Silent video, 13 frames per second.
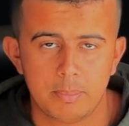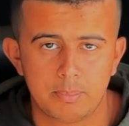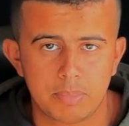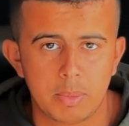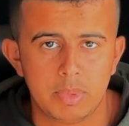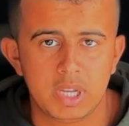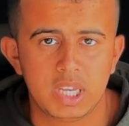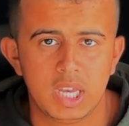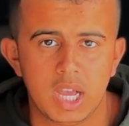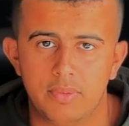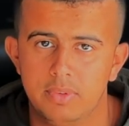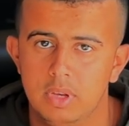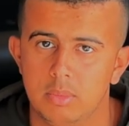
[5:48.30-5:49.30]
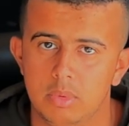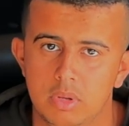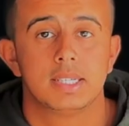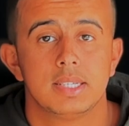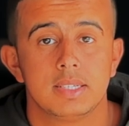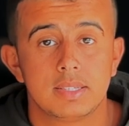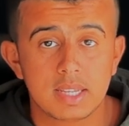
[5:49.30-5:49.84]
publicly available.
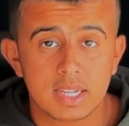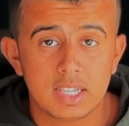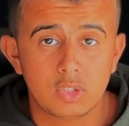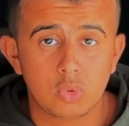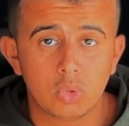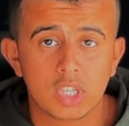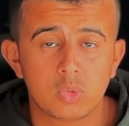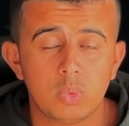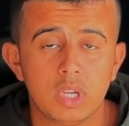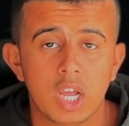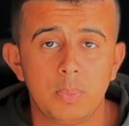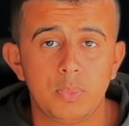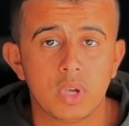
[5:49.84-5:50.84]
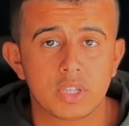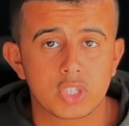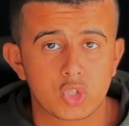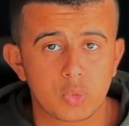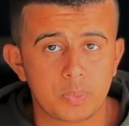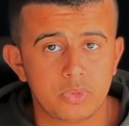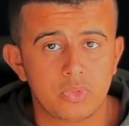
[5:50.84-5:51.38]
Second tool that will help you as a
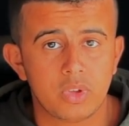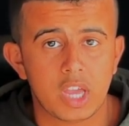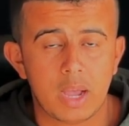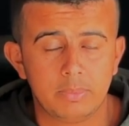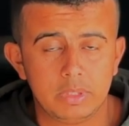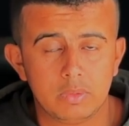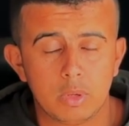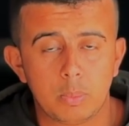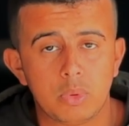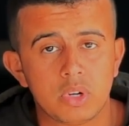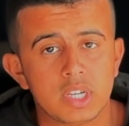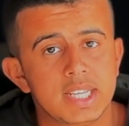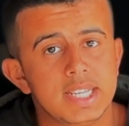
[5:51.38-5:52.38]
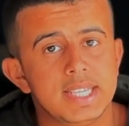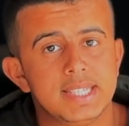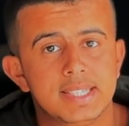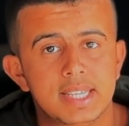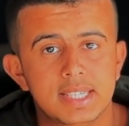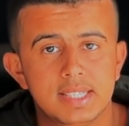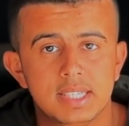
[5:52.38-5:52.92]
Shopify app developer is
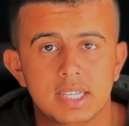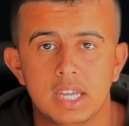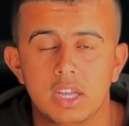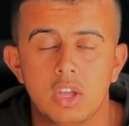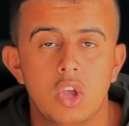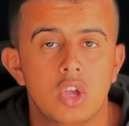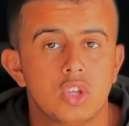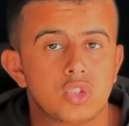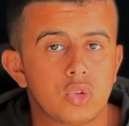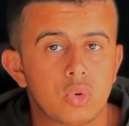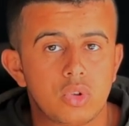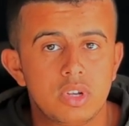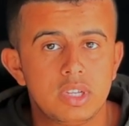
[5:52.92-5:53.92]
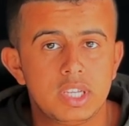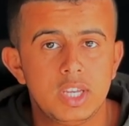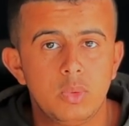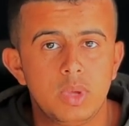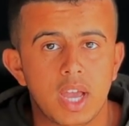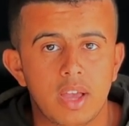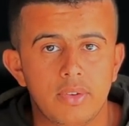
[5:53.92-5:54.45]
the SDK. So currently
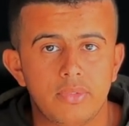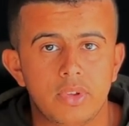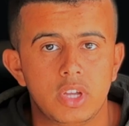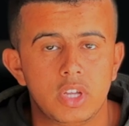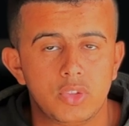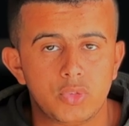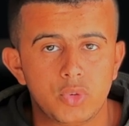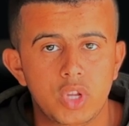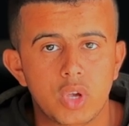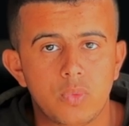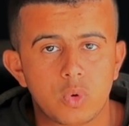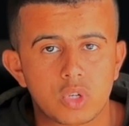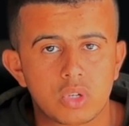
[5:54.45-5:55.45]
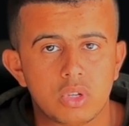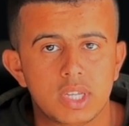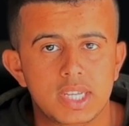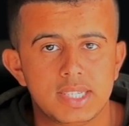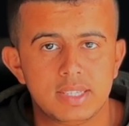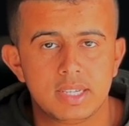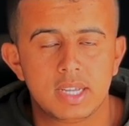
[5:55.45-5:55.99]
we have three official
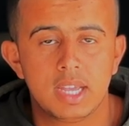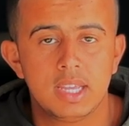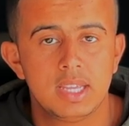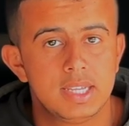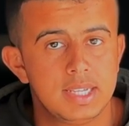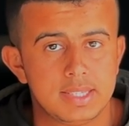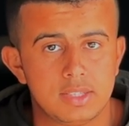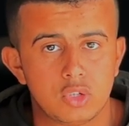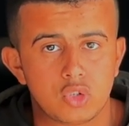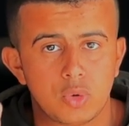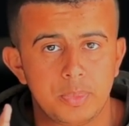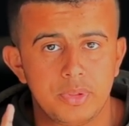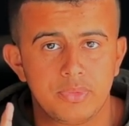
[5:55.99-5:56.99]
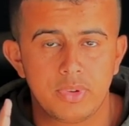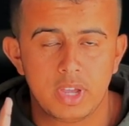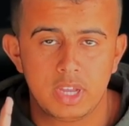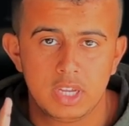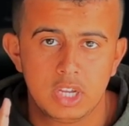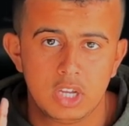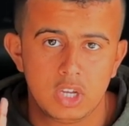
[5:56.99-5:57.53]
SDK, the Shopify
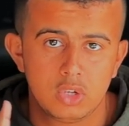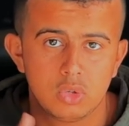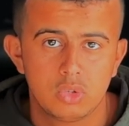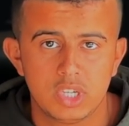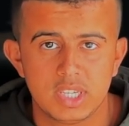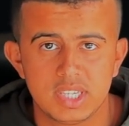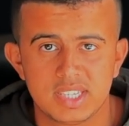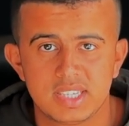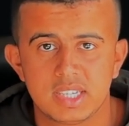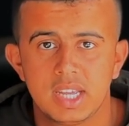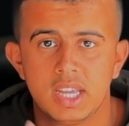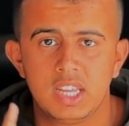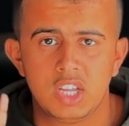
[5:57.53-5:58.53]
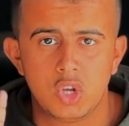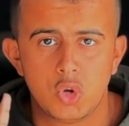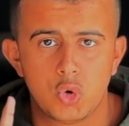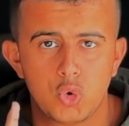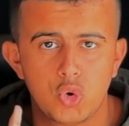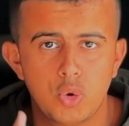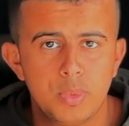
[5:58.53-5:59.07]
Node.js SDK,
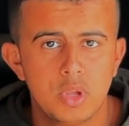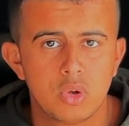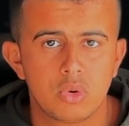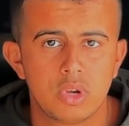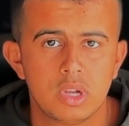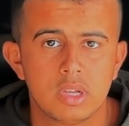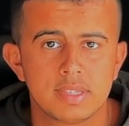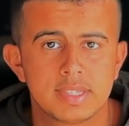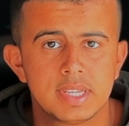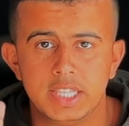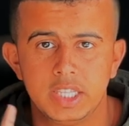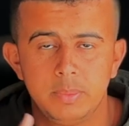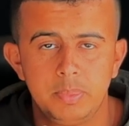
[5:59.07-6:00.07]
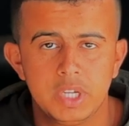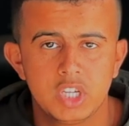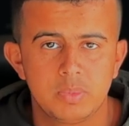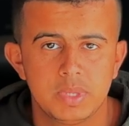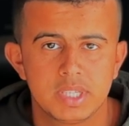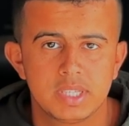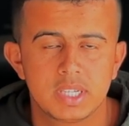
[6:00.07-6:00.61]
Ruby on Rails, the PHP
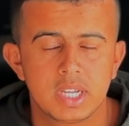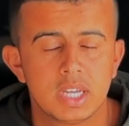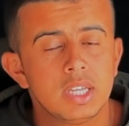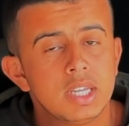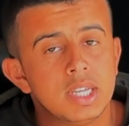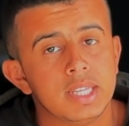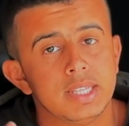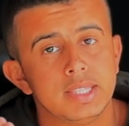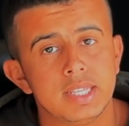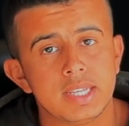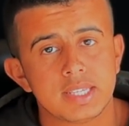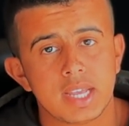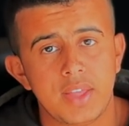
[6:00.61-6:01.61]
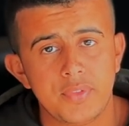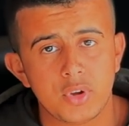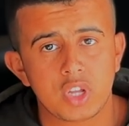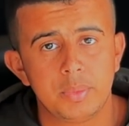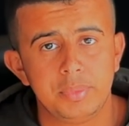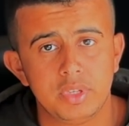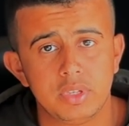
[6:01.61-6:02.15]
SDK. There is other
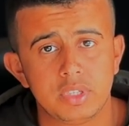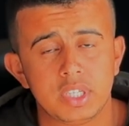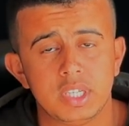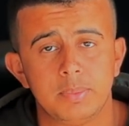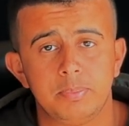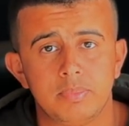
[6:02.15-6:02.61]
community